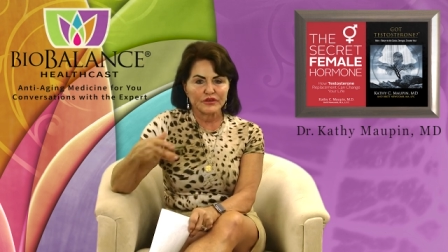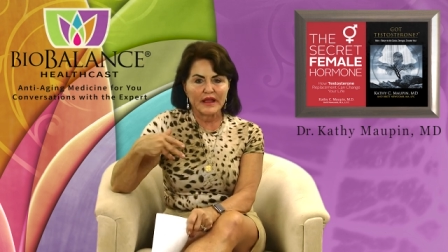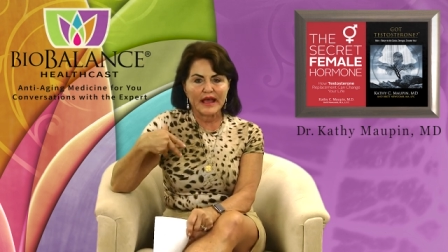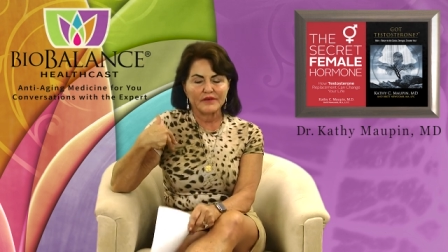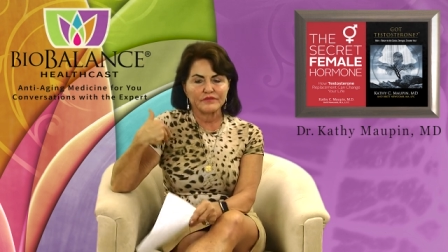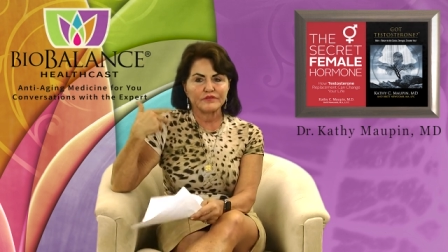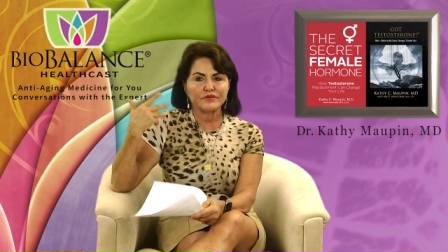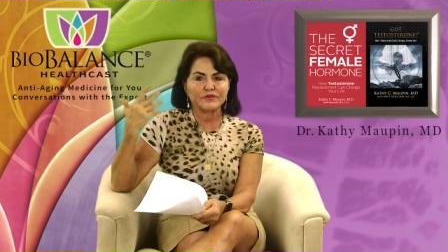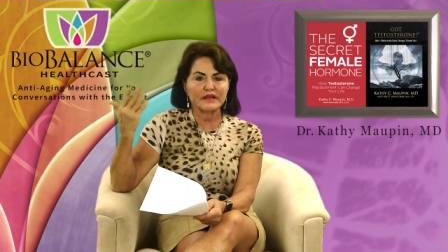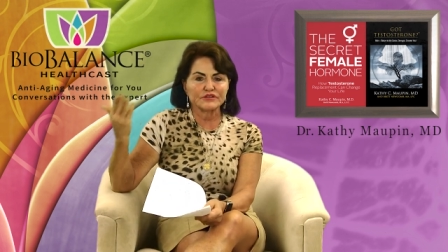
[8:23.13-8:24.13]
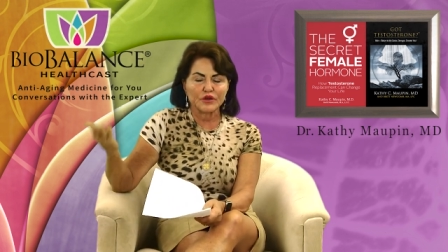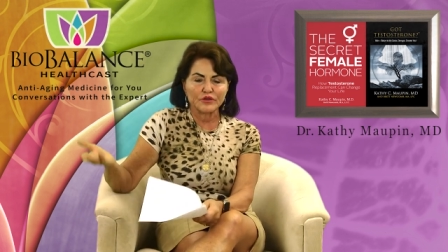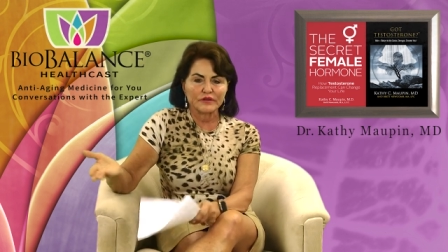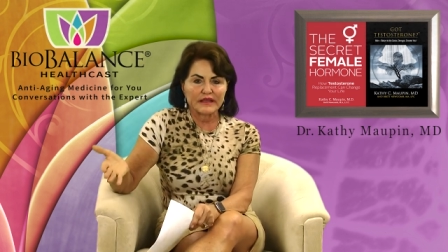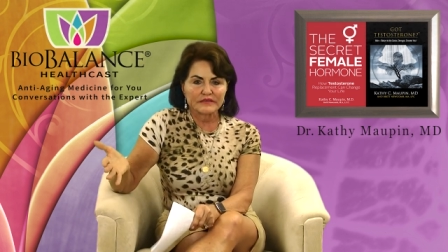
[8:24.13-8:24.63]
you'll have your next
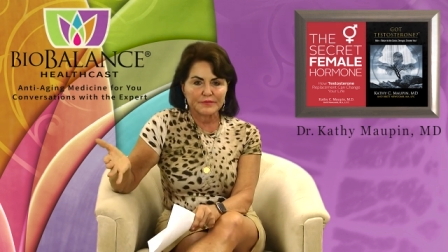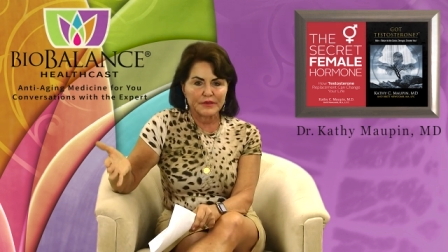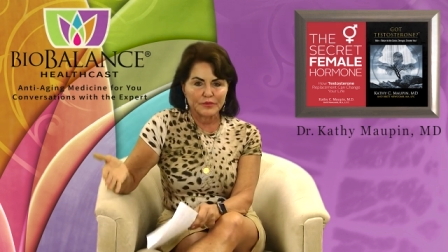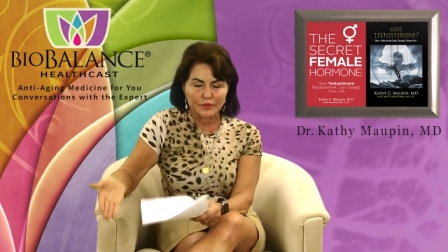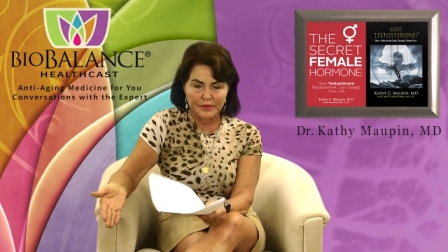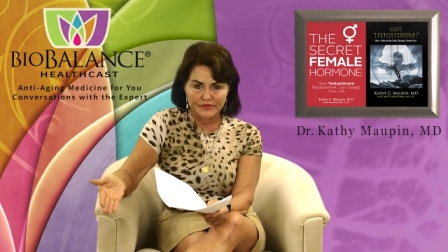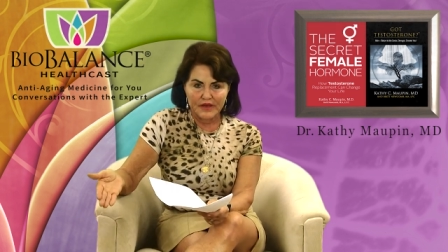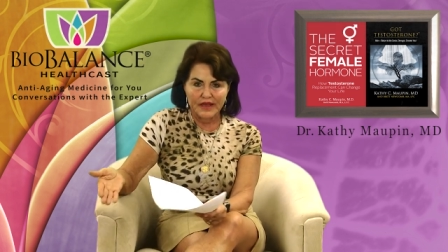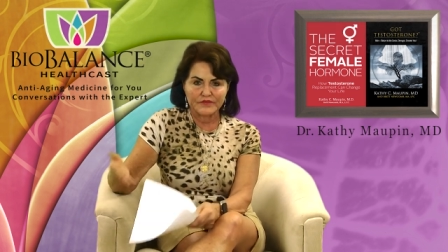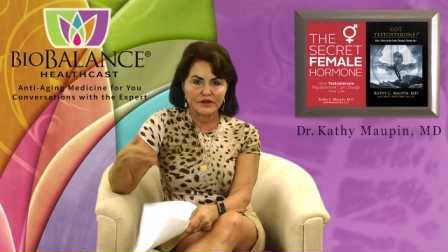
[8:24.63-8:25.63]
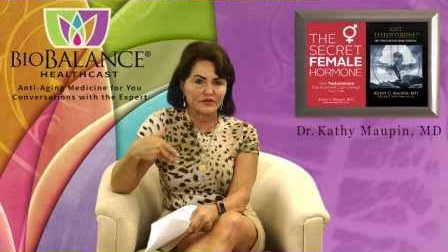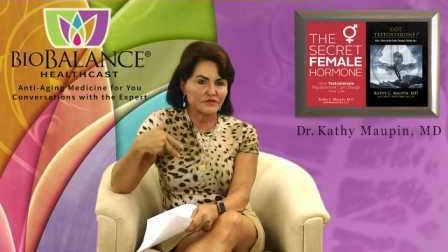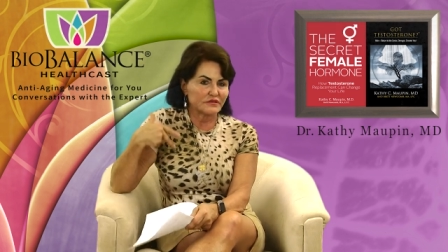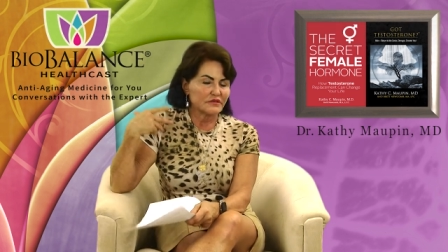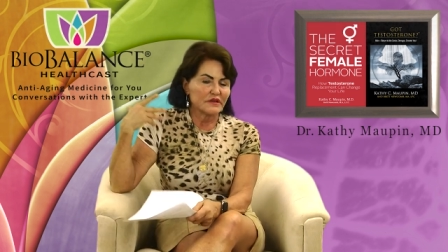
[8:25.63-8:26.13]
colonoscopy will be five
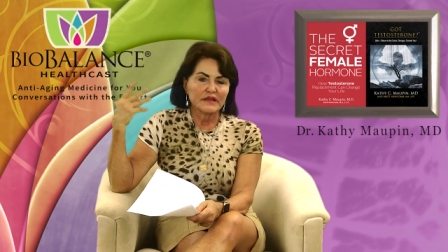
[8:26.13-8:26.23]
years,